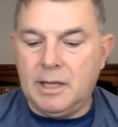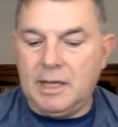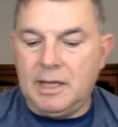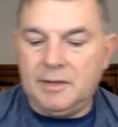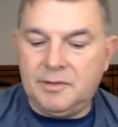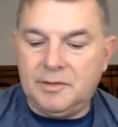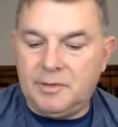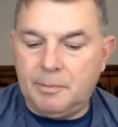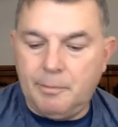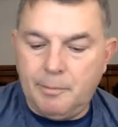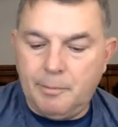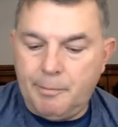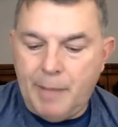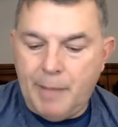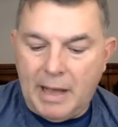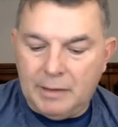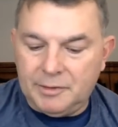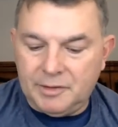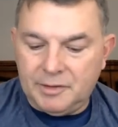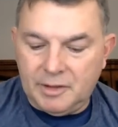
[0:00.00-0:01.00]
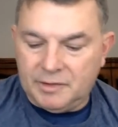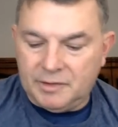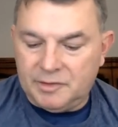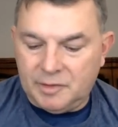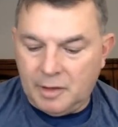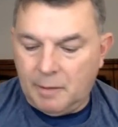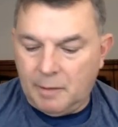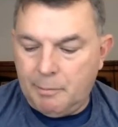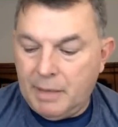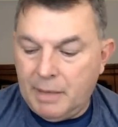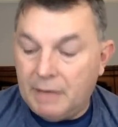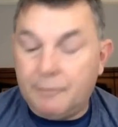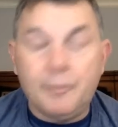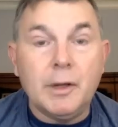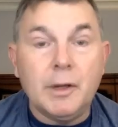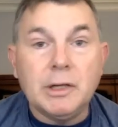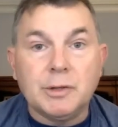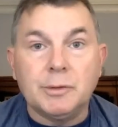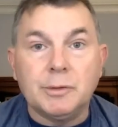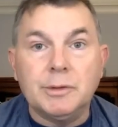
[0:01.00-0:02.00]
as
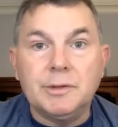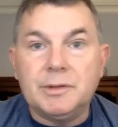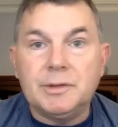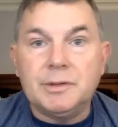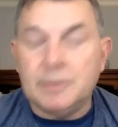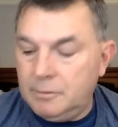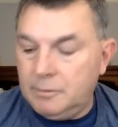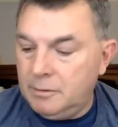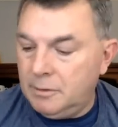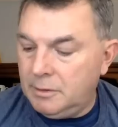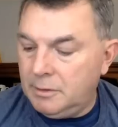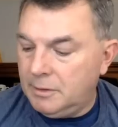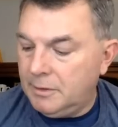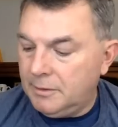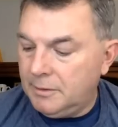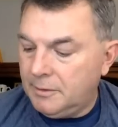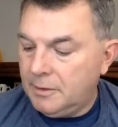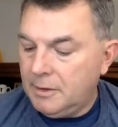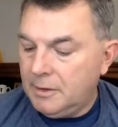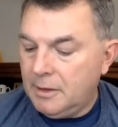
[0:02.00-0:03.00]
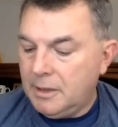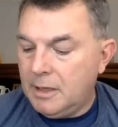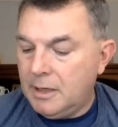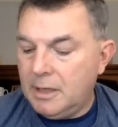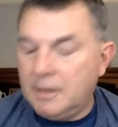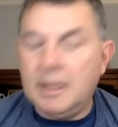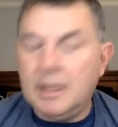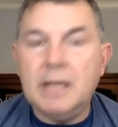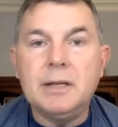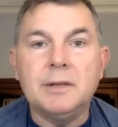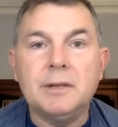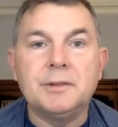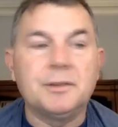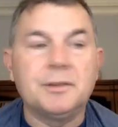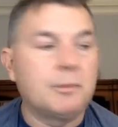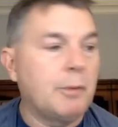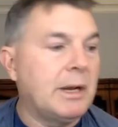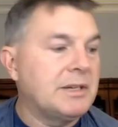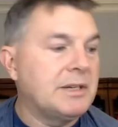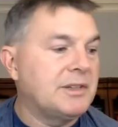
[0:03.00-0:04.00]
beneficiaries, and they could
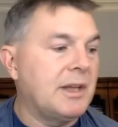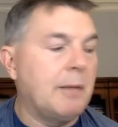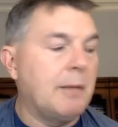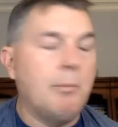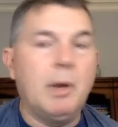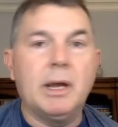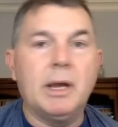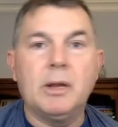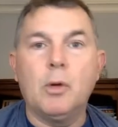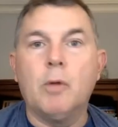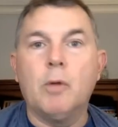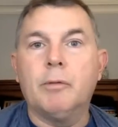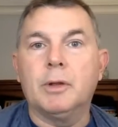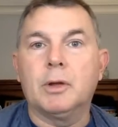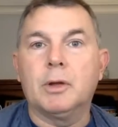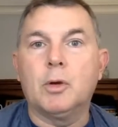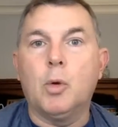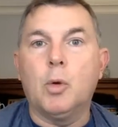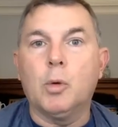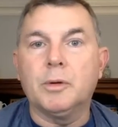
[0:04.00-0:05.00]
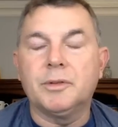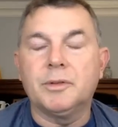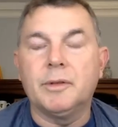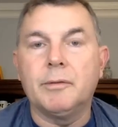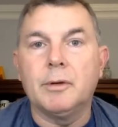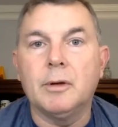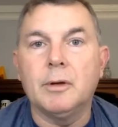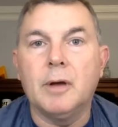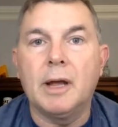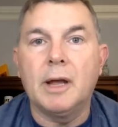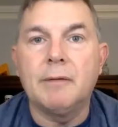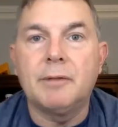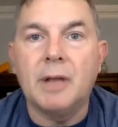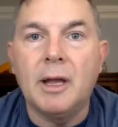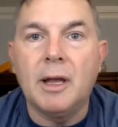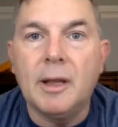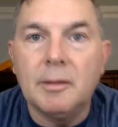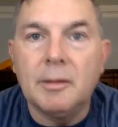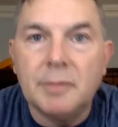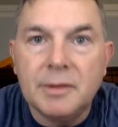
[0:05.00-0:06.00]
stretch that money over the course of their
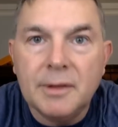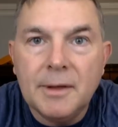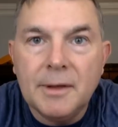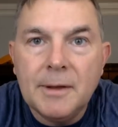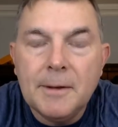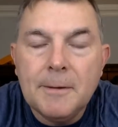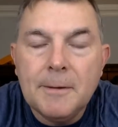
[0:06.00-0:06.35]
lifetimes.